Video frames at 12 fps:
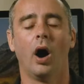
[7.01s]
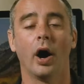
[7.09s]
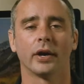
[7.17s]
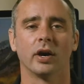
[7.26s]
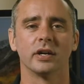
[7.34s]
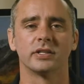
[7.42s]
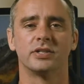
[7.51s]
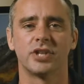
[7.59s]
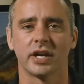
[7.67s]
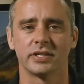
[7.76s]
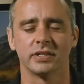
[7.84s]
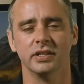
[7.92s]
Hi guys,
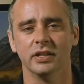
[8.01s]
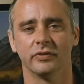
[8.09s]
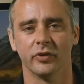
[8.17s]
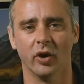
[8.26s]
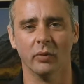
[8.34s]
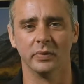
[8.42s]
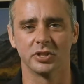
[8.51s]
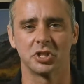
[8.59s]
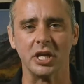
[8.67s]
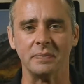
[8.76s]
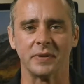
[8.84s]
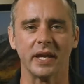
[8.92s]
Jason here from
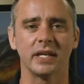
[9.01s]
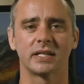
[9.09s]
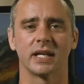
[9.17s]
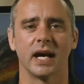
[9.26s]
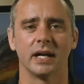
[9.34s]
Cheap Geek.